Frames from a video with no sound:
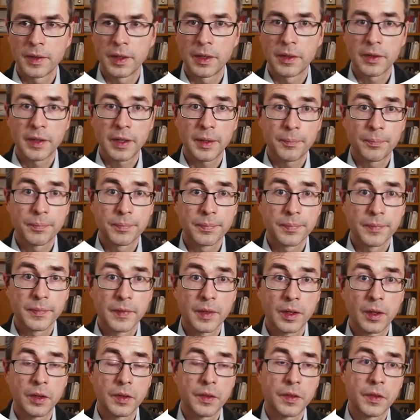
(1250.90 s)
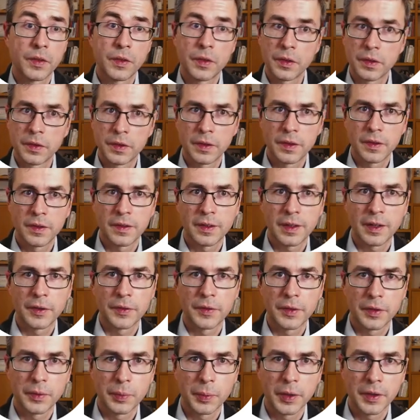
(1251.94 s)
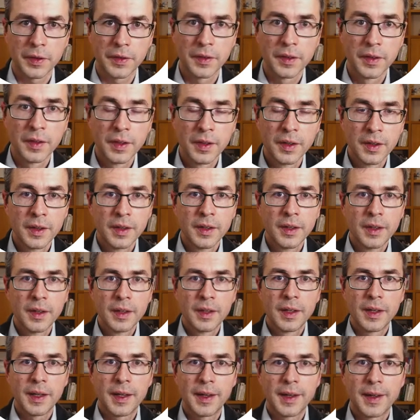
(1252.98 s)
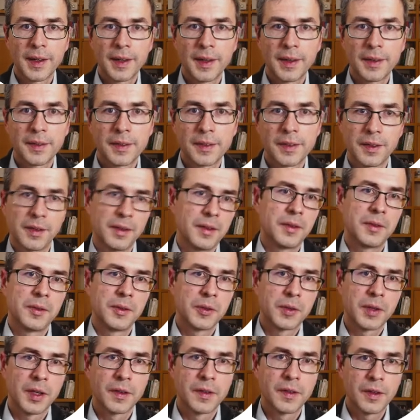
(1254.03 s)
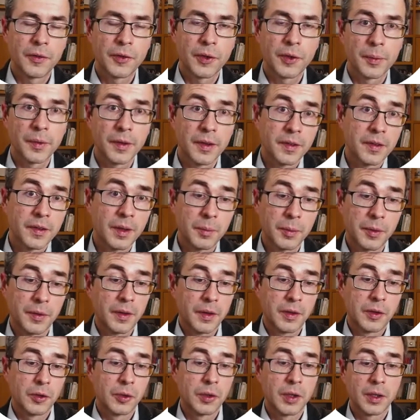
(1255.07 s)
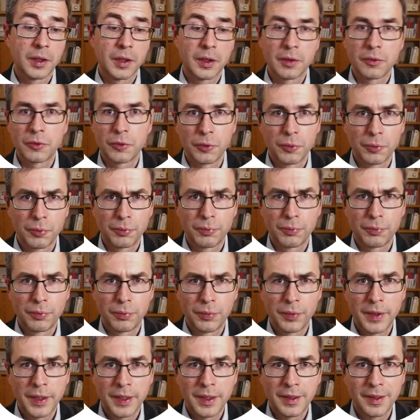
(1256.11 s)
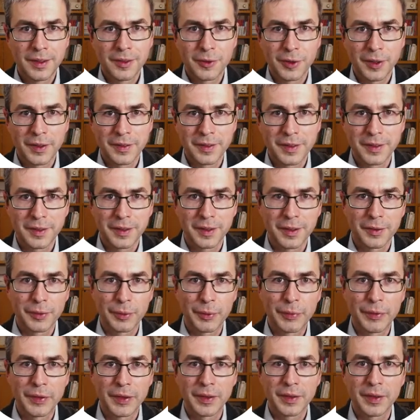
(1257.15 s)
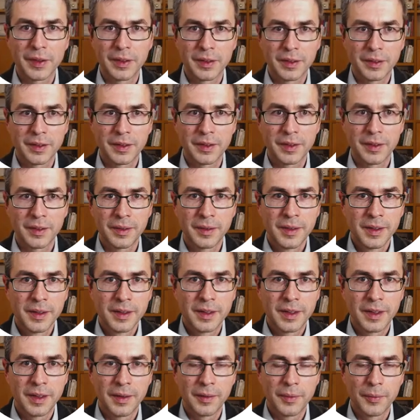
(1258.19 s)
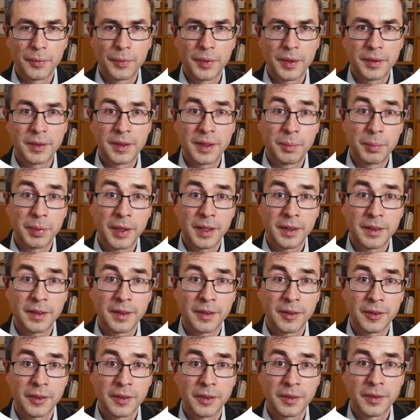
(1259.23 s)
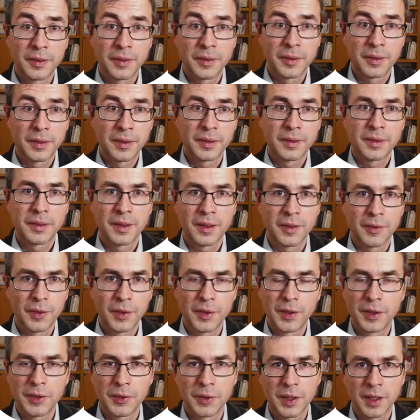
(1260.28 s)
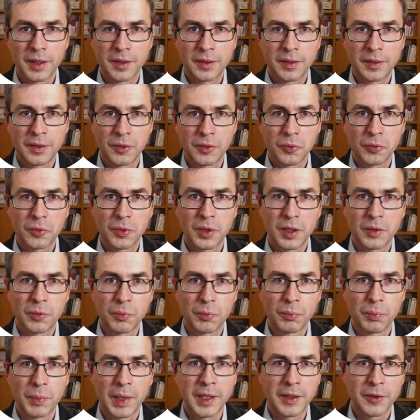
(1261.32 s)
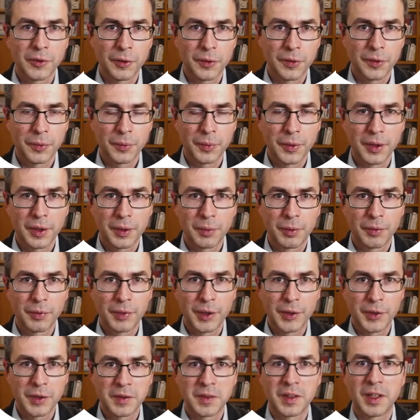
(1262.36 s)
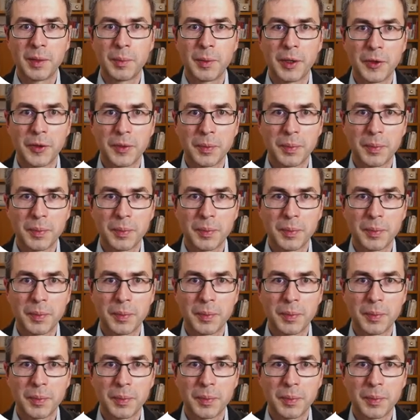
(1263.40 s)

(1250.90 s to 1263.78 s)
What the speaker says: Okay, and so this is how this works. And you can see from the example that you can do really interesting things with this. And depending on the query you get, it might also work without a timeout.